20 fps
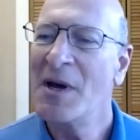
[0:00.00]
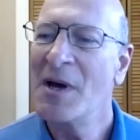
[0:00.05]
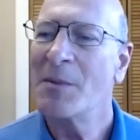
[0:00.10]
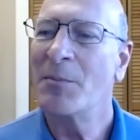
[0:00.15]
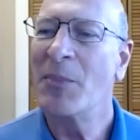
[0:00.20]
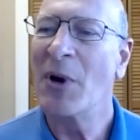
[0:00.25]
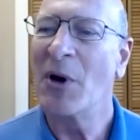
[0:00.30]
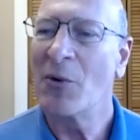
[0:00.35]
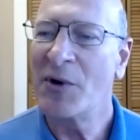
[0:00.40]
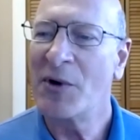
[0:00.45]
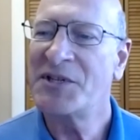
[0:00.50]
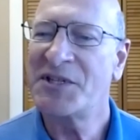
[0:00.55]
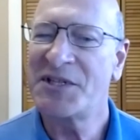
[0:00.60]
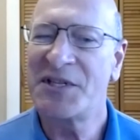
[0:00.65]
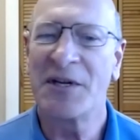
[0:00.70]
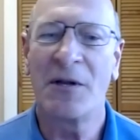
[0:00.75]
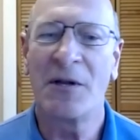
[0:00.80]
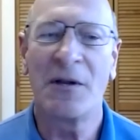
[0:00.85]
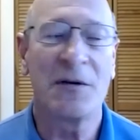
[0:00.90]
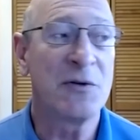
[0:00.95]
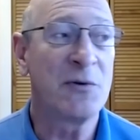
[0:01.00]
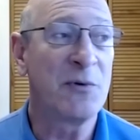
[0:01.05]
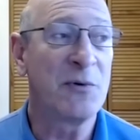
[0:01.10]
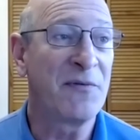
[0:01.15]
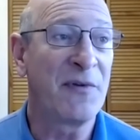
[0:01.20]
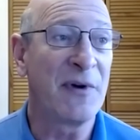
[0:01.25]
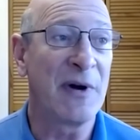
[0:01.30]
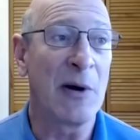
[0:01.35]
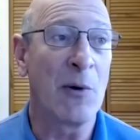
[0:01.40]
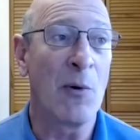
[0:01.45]
but we still are doing
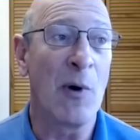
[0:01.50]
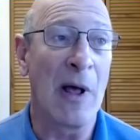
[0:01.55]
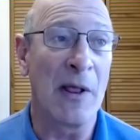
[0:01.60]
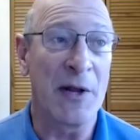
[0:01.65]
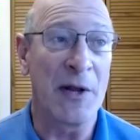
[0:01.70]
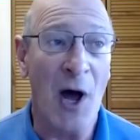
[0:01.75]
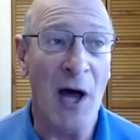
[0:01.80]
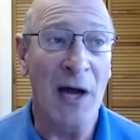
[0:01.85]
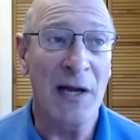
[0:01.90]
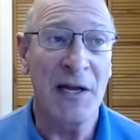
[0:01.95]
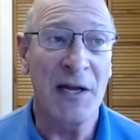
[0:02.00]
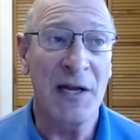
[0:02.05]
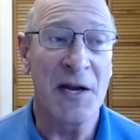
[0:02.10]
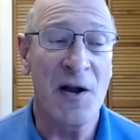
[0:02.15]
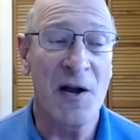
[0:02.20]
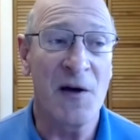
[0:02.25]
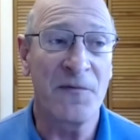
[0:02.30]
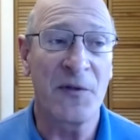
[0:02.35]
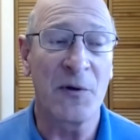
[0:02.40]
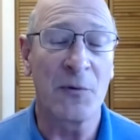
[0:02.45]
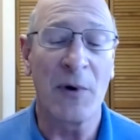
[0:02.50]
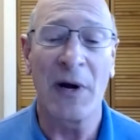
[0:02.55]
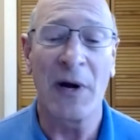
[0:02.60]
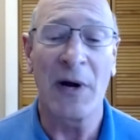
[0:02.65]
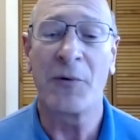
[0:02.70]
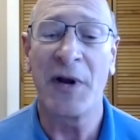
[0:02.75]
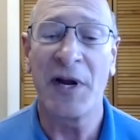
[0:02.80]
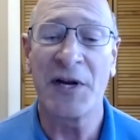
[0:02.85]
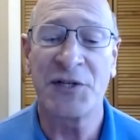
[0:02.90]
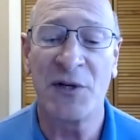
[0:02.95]
very well. And oddly enough, the
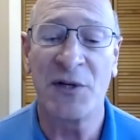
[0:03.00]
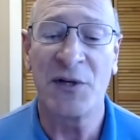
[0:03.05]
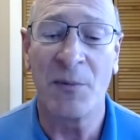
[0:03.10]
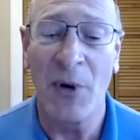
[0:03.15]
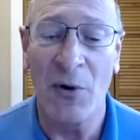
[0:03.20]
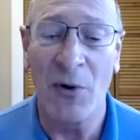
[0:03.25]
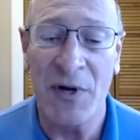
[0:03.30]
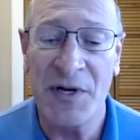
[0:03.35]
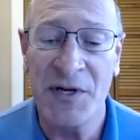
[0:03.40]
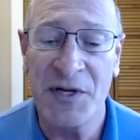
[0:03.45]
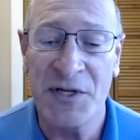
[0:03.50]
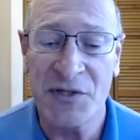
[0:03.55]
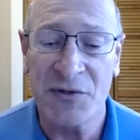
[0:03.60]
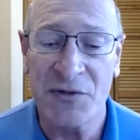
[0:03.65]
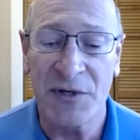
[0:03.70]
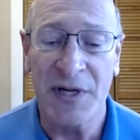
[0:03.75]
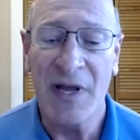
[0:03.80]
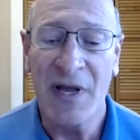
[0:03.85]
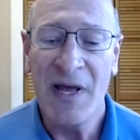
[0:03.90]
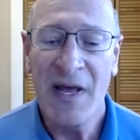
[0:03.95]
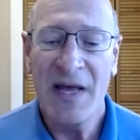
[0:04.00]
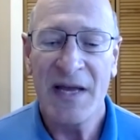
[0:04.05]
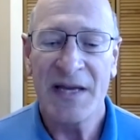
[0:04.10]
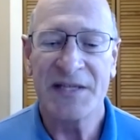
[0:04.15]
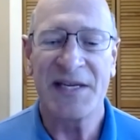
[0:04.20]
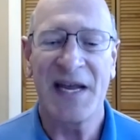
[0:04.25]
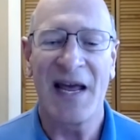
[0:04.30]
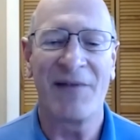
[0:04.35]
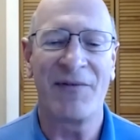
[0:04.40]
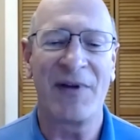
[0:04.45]
recreational boat industry is
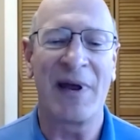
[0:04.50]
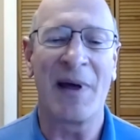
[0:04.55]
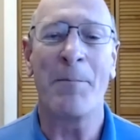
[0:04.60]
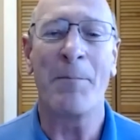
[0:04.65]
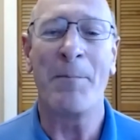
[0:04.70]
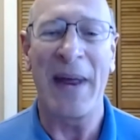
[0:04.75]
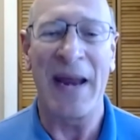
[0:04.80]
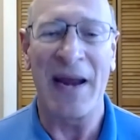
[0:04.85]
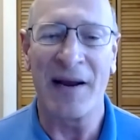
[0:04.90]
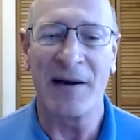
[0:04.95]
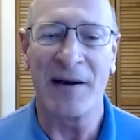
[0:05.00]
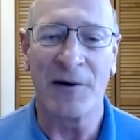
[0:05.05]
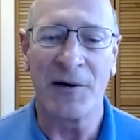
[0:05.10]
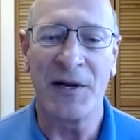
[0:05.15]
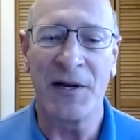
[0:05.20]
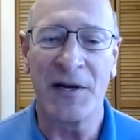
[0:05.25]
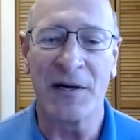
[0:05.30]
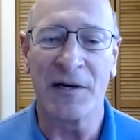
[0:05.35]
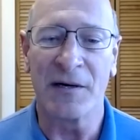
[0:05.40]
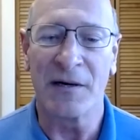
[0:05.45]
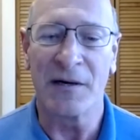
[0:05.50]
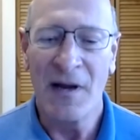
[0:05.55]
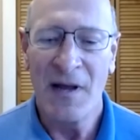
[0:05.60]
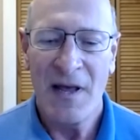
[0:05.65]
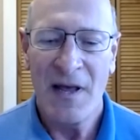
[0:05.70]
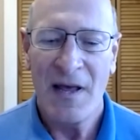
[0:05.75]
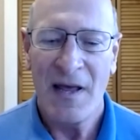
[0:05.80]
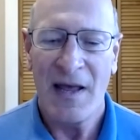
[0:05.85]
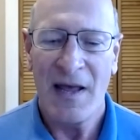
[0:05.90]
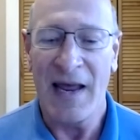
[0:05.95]
having a banner year,
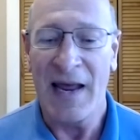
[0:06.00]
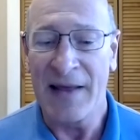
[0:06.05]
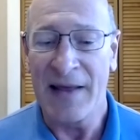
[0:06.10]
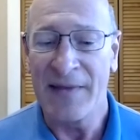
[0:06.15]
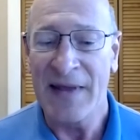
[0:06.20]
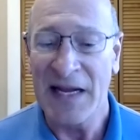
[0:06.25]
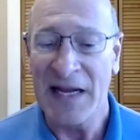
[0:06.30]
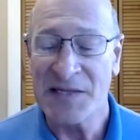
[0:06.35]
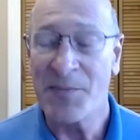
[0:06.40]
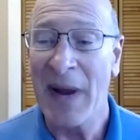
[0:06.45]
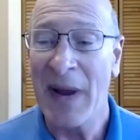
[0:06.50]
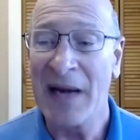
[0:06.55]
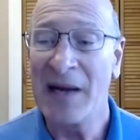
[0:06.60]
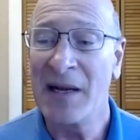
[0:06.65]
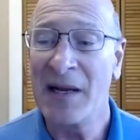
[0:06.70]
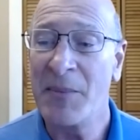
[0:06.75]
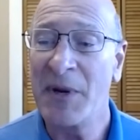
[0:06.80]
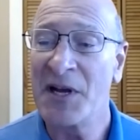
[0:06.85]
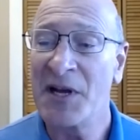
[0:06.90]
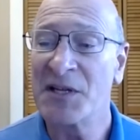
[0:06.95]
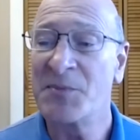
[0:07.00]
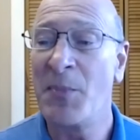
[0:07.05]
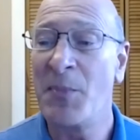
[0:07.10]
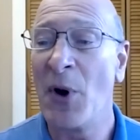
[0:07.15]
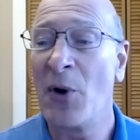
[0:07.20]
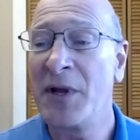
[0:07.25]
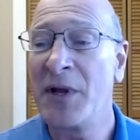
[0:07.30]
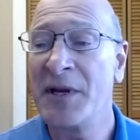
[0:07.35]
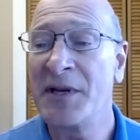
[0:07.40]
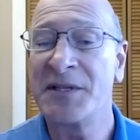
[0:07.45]
and that's mainly because
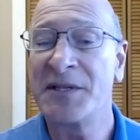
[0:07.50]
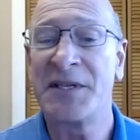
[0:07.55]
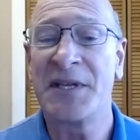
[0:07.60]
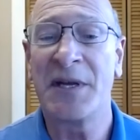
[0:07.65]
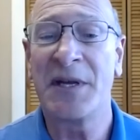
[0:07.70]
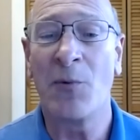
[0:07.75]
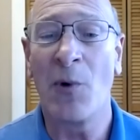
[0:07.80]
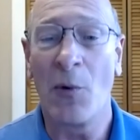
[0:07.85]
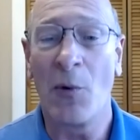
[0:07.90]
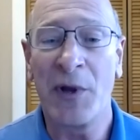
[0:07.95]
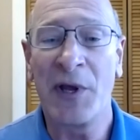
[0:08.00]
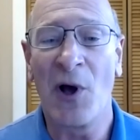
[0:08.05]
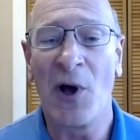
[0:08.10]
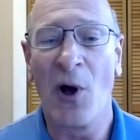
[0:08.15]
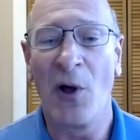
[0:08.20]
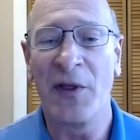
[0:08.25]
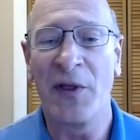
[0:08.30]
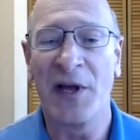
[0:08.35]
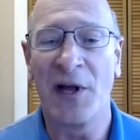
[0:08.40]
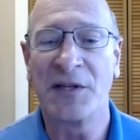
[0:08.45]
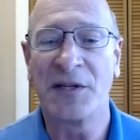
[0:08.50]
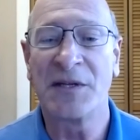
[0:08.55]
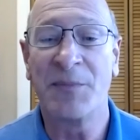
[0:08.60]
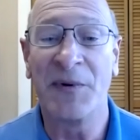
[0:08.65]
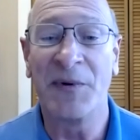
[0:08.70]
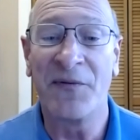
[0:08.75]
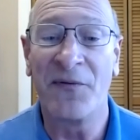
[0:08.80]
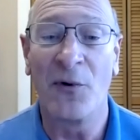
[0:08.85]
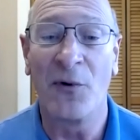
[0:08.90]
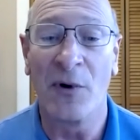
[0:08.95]
boating is what we call the
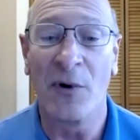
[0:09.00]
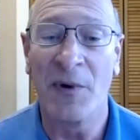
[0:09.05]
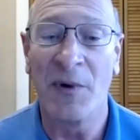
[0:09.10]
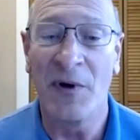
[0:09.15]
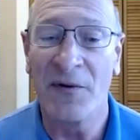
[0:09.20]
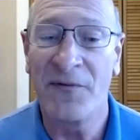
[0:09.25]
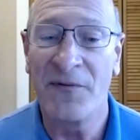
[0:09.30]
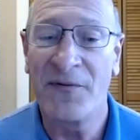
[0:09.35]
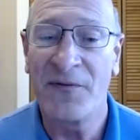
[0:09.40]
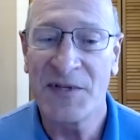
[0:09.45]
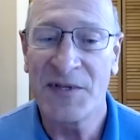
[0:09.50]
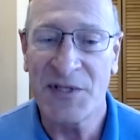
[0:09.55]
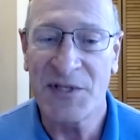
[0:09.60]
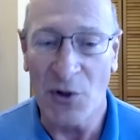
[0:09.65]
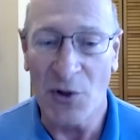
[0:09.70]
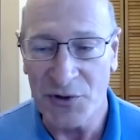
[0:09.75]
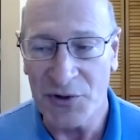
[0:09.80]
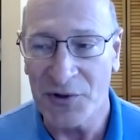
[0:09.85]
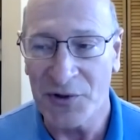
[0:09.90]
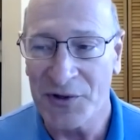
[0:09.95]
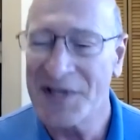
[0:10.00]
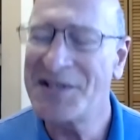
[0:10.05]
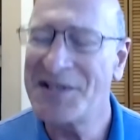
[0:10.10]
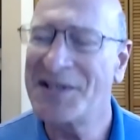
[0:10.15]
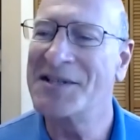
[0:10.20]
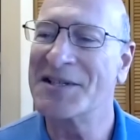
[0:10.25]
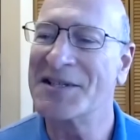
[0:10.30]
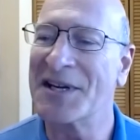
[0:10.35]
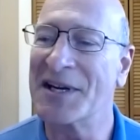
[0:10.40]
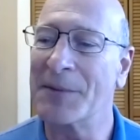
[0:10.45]
ultimate form of social
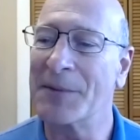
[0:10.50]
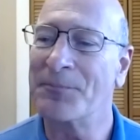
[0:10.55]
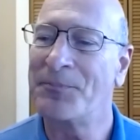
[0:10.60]
distancing.